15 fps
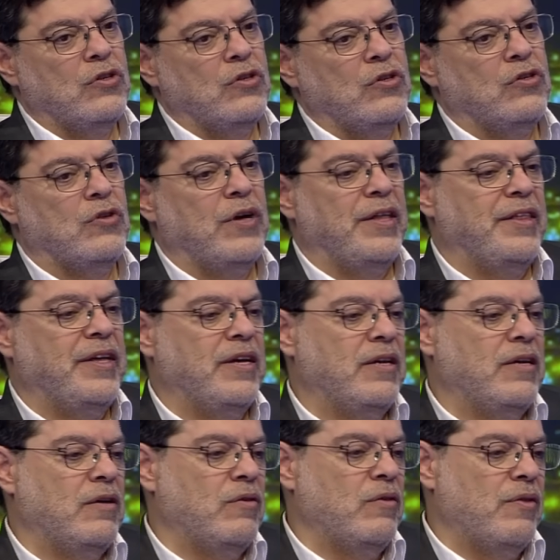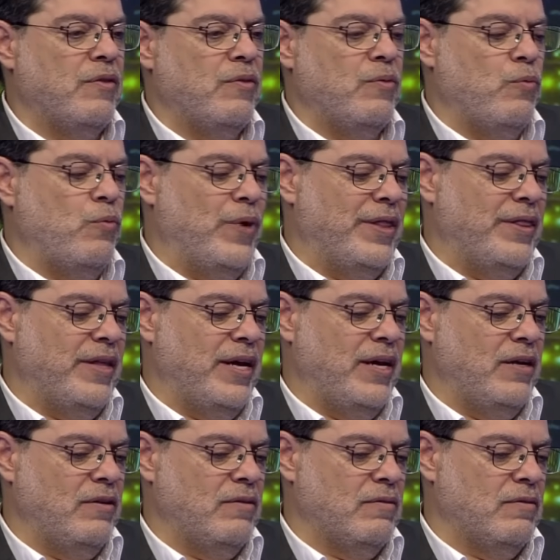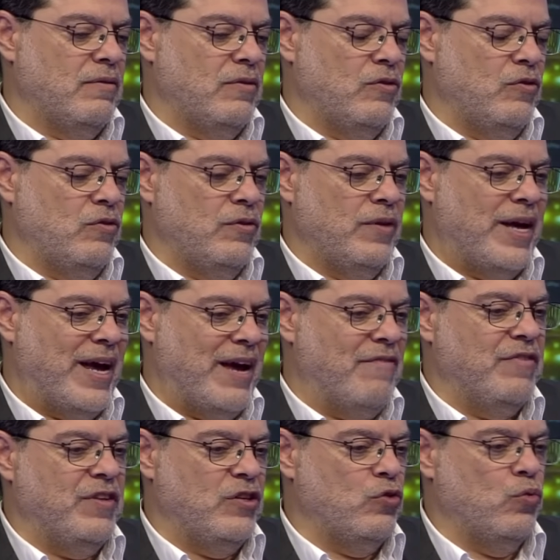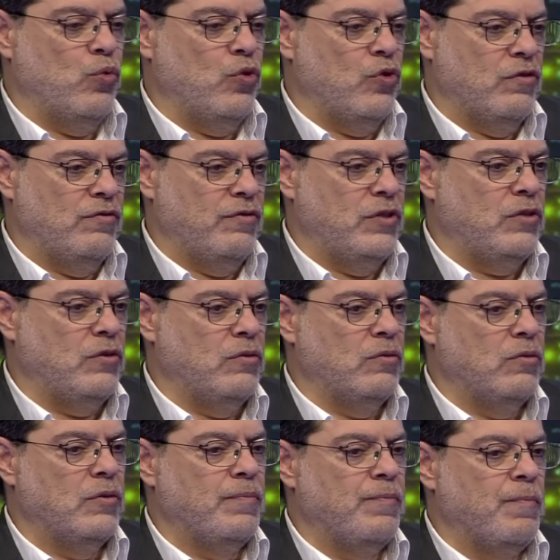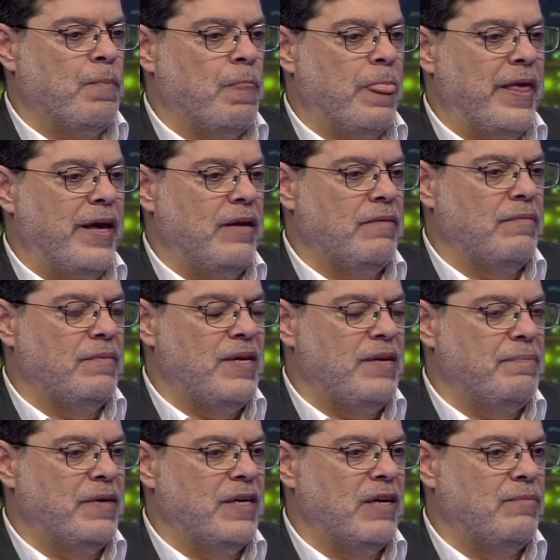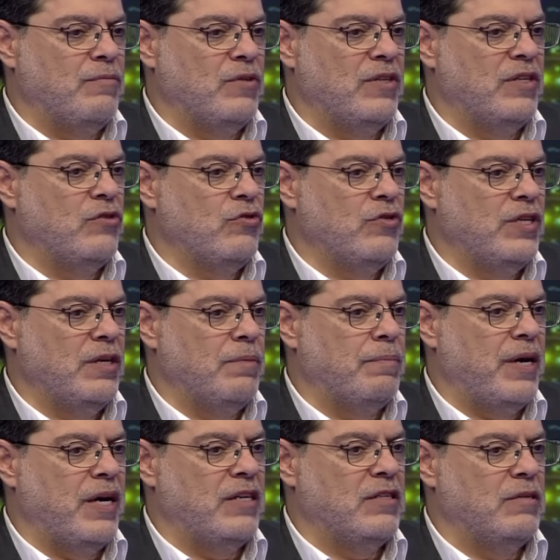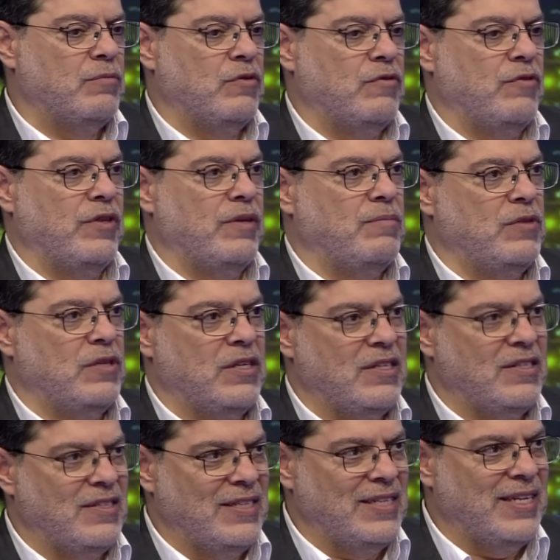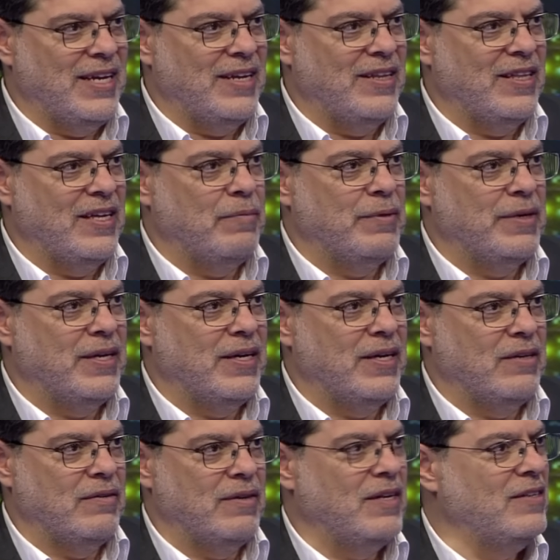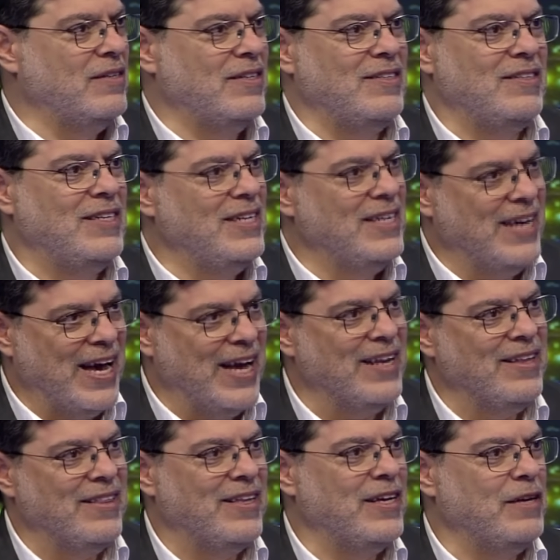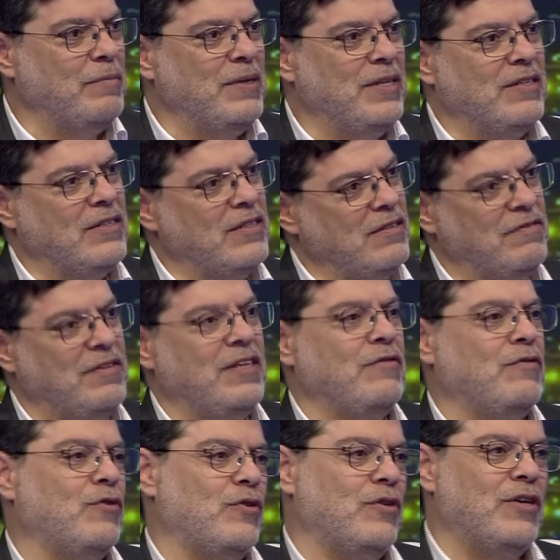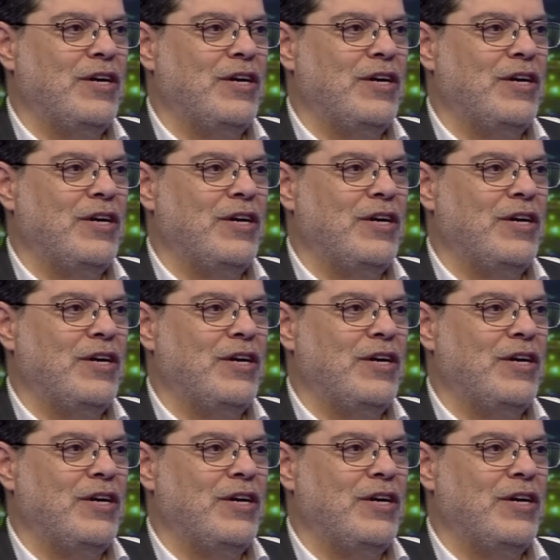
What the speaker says: So I think when they have this worldview, it becomes literally impossible for them to concede anything, but because conceding anything means a defeat for